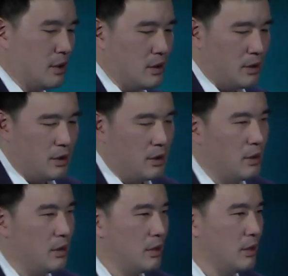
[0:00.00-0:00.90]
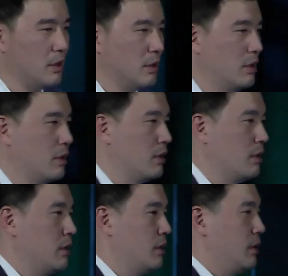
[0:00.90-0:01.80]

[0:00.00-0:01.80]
No one is speaking in this clip.